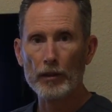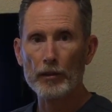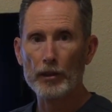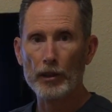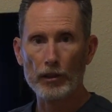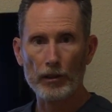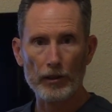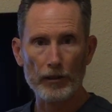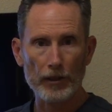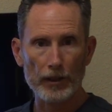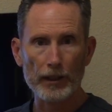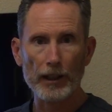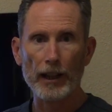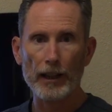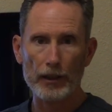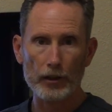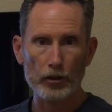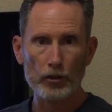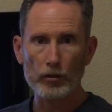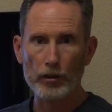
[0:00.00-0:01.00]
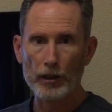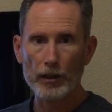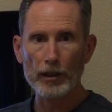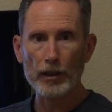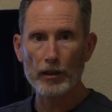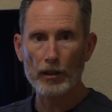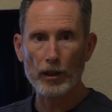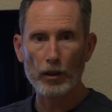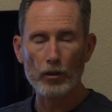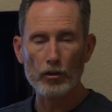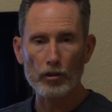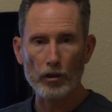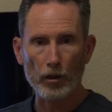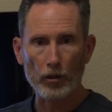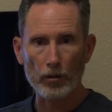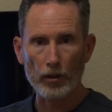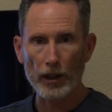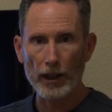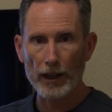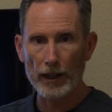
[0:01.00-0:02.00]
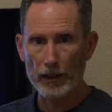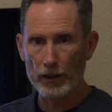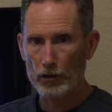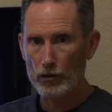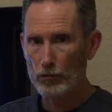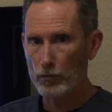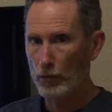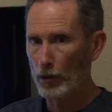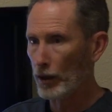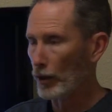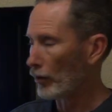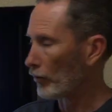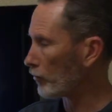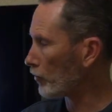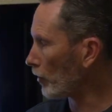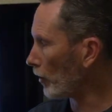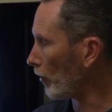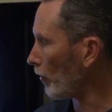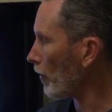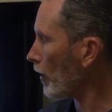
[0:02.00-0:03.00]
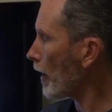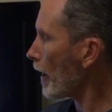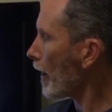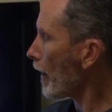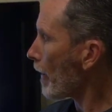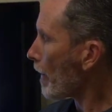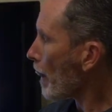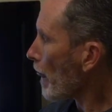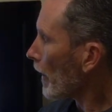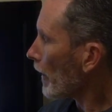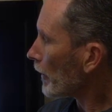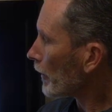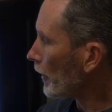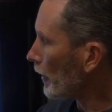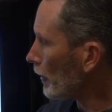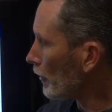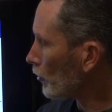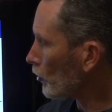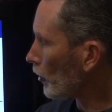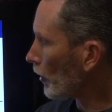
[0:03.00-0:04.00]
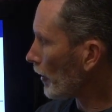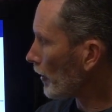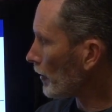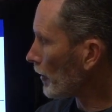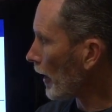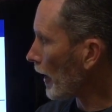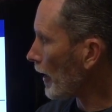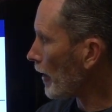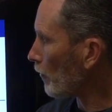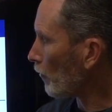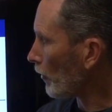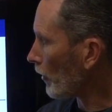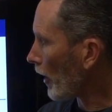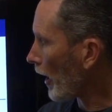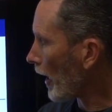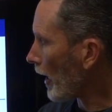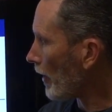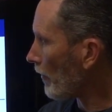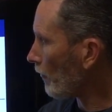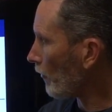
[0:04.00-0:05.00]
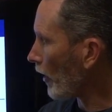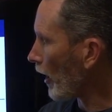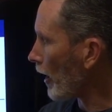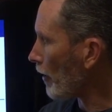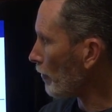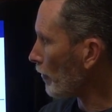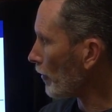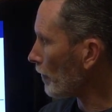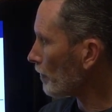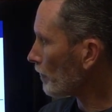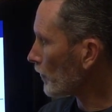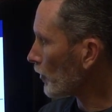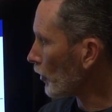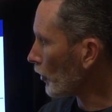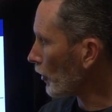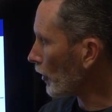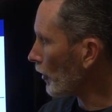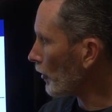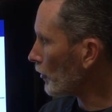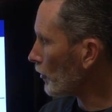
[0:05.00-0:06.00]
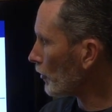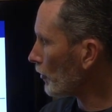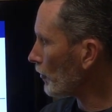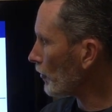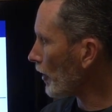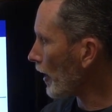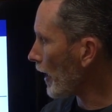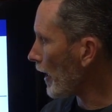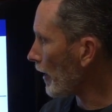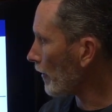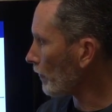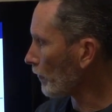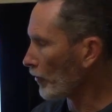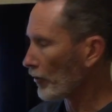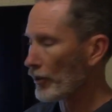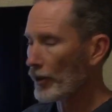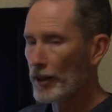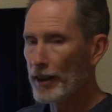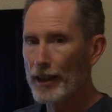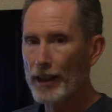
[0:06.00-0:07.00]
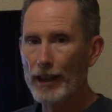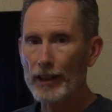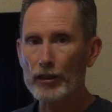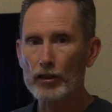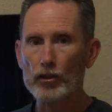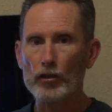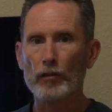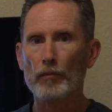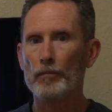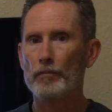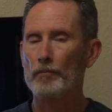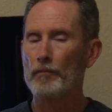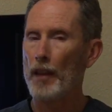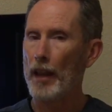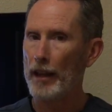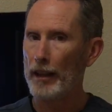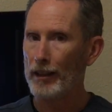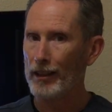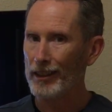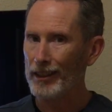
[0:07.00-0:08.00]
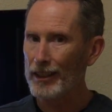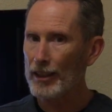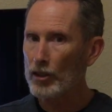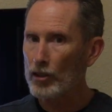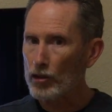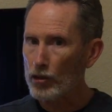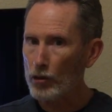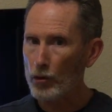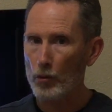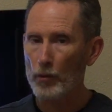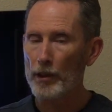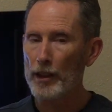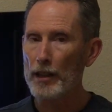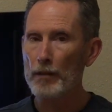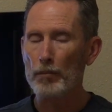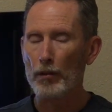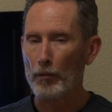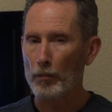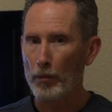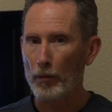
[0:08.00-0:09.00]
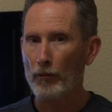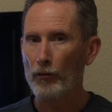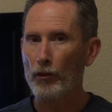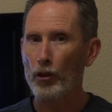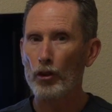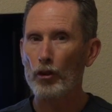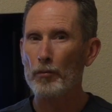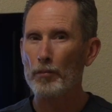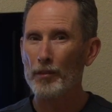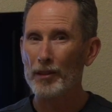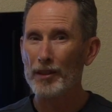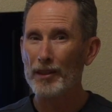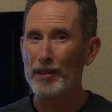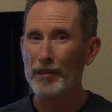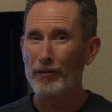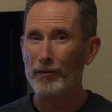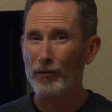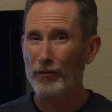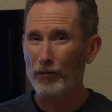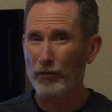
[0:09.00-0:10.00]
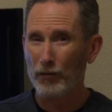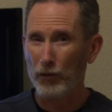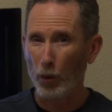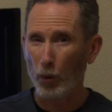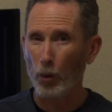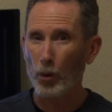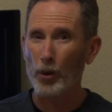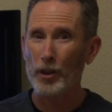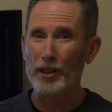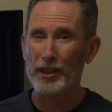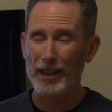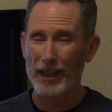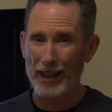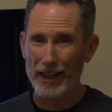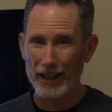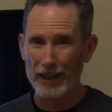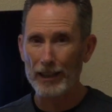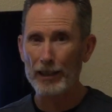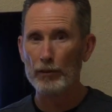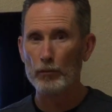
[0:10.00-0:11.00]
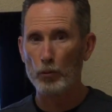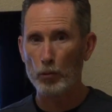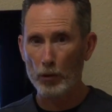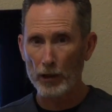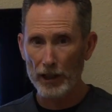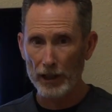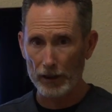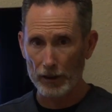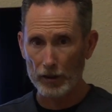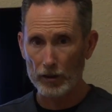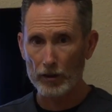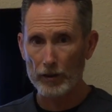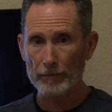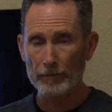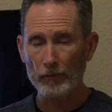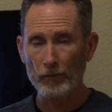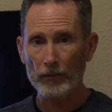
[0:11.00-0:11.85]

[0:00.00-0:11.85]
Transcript: during the day, and you can get those online as well. So ketogenic diet with high fiber, you're going to do that for the next at least 3, but preferably 4 to 8 weeks.